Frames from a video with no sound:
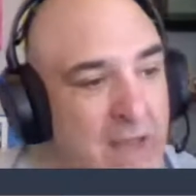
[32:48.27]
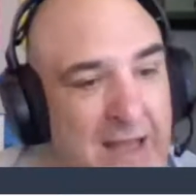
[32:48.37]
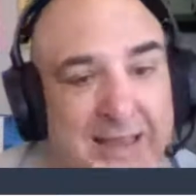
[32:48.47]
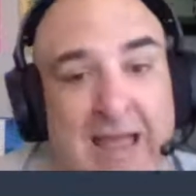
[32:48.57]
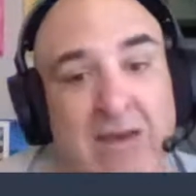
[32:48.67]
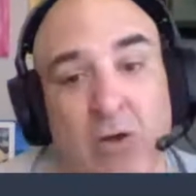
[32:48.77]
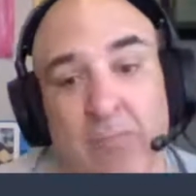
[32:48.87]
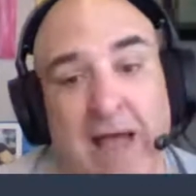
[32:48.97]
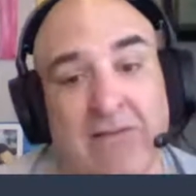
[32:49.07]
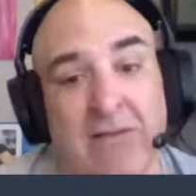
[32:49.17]
Again, though,
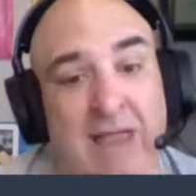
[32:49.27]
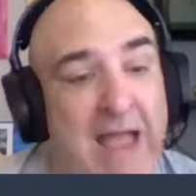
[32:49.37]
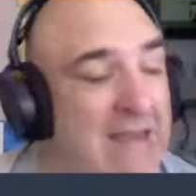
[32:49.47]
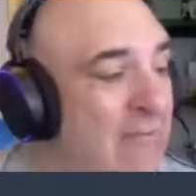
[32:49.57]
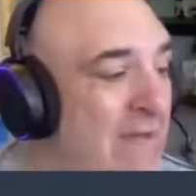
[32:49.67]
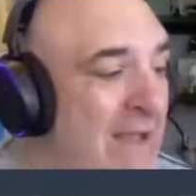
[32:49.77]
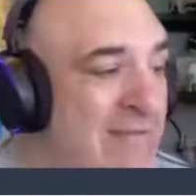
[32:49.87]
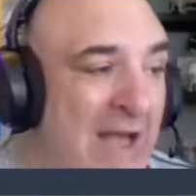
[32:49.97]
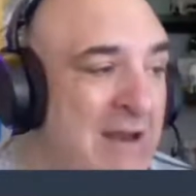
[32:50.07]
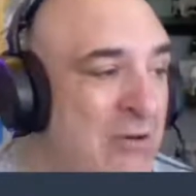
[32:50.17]
back to Yankee
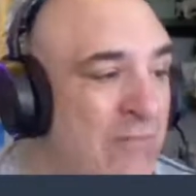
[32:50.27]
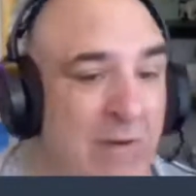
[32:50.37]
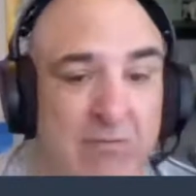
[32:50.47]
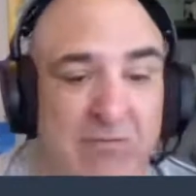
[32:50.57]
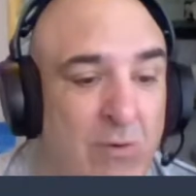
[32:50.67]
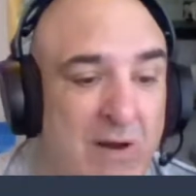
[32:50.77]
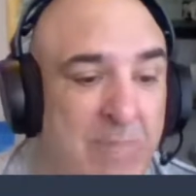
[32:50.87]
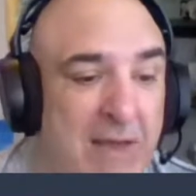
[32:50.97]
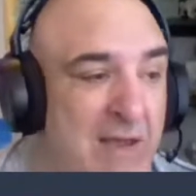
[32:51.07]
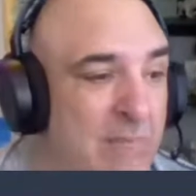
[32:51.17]
fans. I don't know if I still want to
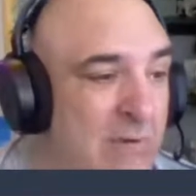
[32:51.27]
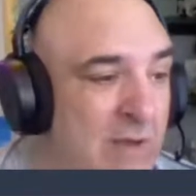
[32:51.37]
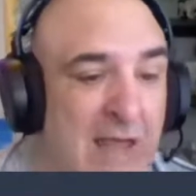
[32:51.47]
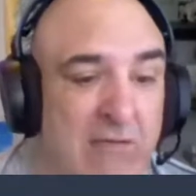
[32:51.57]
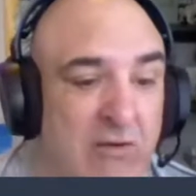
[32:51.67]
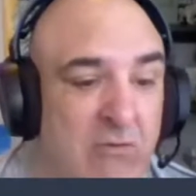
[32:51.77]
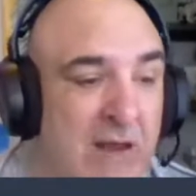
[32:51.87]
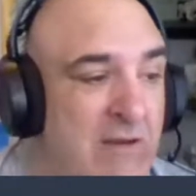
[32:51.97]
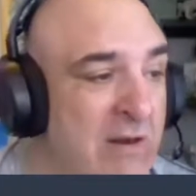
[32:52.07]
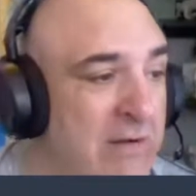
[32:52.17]
pay him. Yeah, it's a
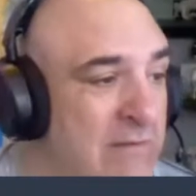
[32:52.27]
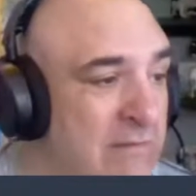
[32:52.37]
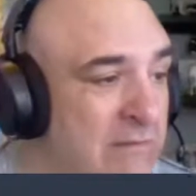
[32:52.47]
great year.